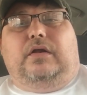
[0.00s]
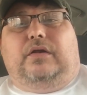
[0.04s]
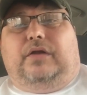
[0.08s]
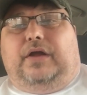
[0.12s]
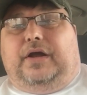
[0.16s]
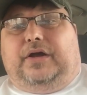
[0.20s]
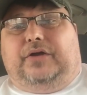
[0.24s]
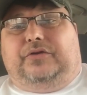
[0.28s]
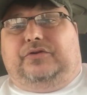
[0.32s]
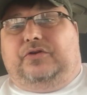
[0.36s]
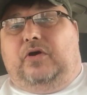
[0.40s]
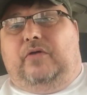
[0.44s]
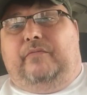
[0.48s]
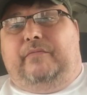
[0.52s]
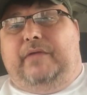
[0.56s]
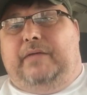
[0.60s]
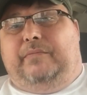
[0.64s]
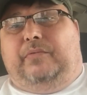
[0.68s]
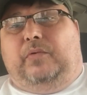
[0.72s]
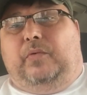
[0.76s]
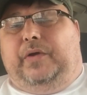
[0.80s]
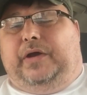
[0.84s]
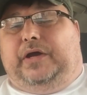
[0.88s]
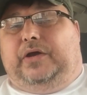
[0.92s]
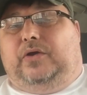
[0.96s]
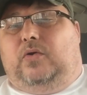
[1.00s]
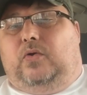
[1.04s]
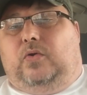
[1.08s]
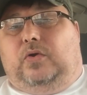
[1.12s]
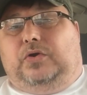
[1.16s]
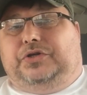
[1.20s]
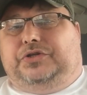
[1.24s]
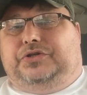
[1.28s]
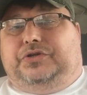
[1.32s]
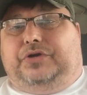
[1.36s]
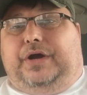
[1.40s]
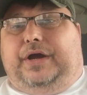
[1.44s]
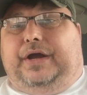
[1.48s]
like I told him, maybe we could
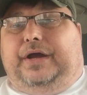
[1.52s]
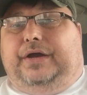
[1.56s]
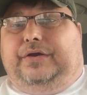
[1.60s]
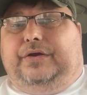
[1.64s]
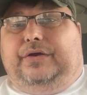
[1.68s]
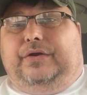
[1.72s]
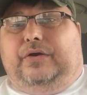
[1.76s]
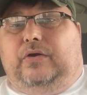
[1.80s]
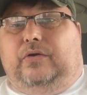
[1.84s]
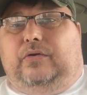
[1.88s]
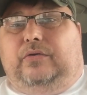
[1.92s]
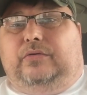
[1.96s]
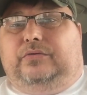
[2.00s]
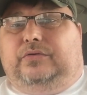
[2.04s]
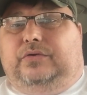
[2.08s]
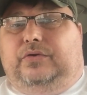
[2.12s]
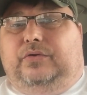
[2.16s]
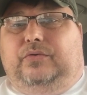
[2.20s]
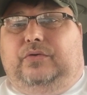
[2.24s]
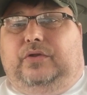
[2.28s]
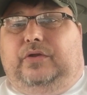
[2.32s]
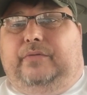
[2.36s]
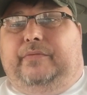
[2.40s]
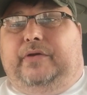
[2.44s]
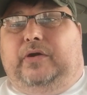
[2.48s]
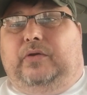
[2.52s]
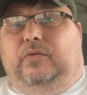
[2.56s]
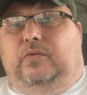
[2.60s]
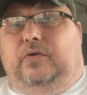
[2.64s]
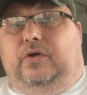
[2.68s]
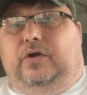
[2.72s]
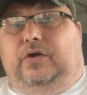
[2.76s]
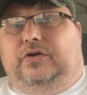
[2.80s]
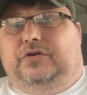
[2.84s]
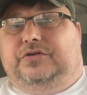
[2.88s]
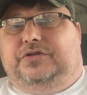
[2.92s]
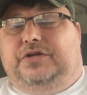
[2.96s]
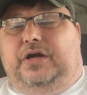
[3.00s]
horse trade, do a little bit of
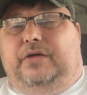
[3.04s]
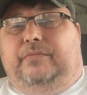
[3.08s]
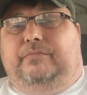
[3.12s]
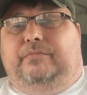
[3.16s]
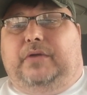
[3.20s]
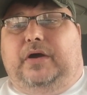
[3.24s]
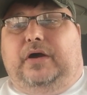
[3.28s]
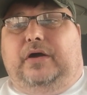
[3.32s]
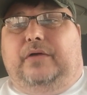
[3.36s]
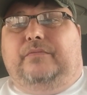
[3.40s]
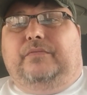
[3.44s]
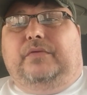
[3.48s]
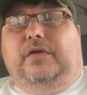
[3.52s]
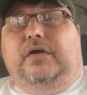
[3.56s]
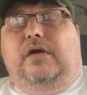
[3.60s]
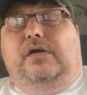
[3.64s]
work or something, but